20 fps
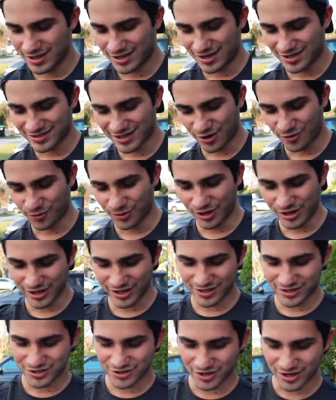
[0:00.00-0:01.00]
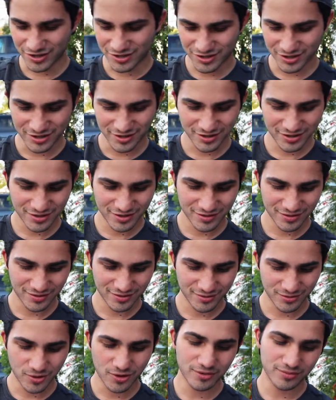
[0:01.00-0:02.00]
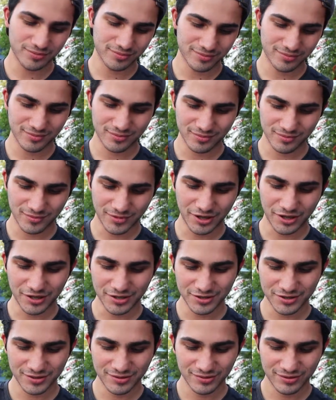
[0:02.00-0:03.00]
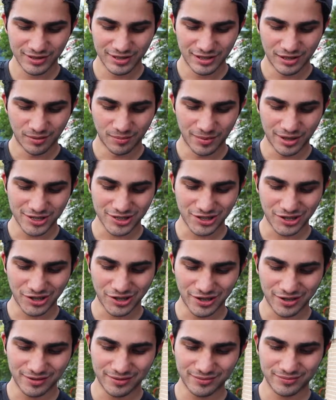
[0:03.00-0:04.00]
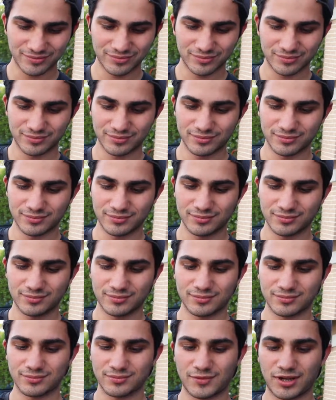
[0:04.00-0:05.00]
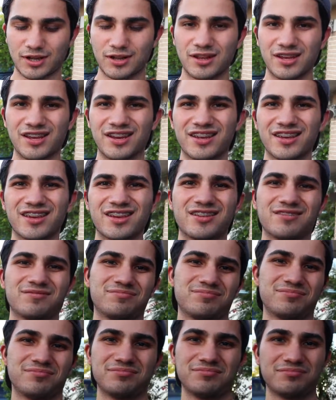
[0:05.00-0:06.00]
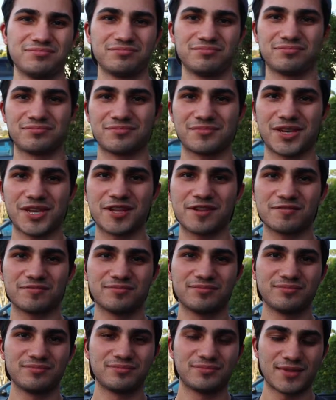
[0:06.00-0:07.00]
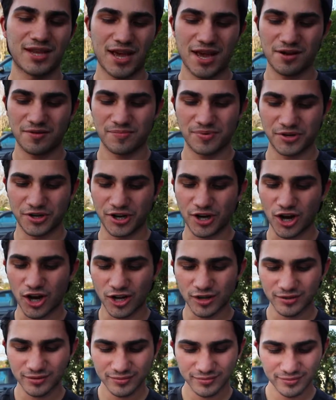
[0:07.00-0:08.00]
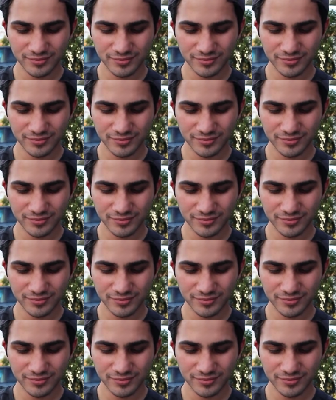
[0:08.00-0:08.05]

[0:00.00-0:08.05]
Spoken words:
It's not really instructions, but it is. Basically cleaning it and how to put it on.